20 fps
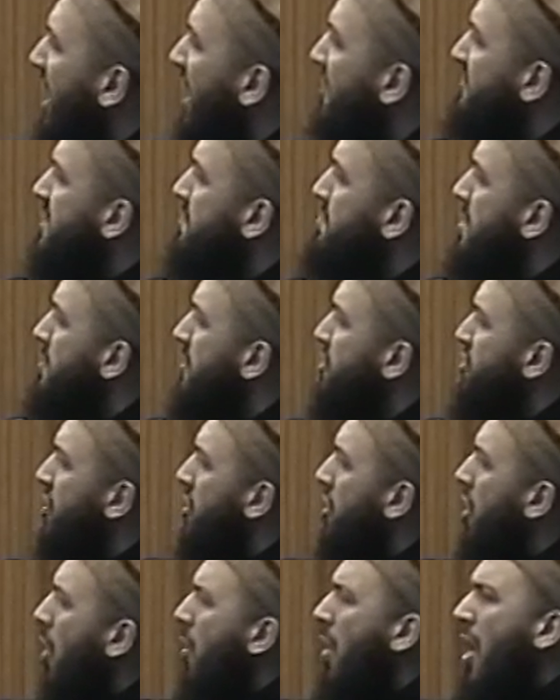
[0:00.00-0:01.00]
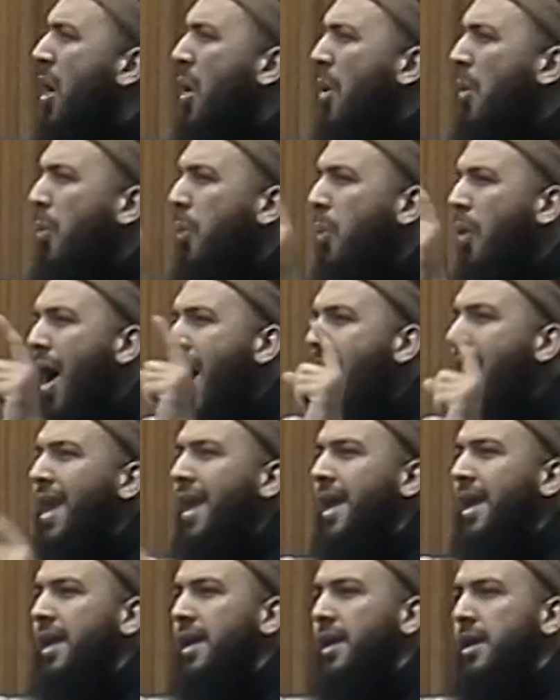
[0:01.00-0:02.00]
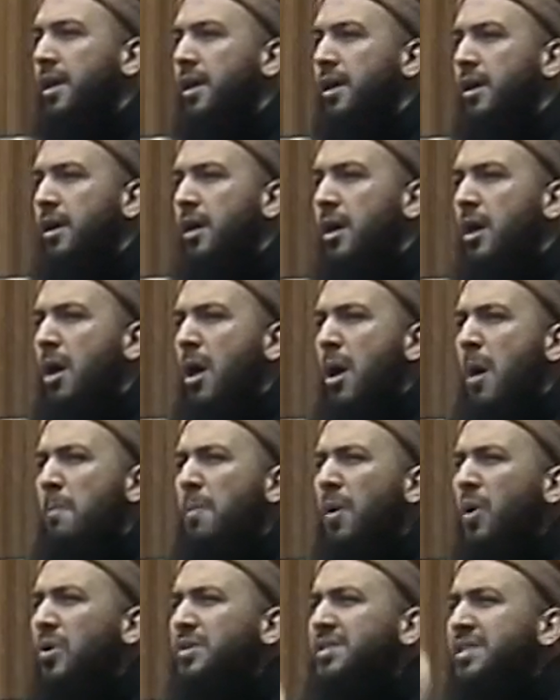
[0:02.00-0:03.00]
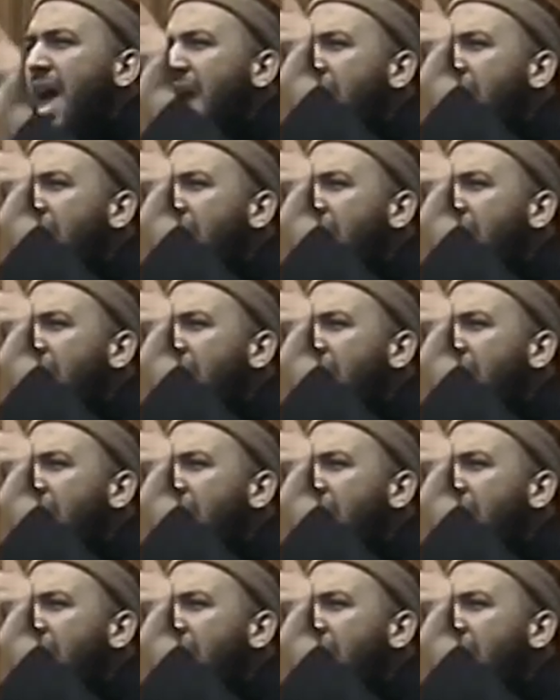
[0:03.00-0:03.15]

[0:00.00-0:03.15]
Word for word: ta'ala gives them permission, go. Why? Because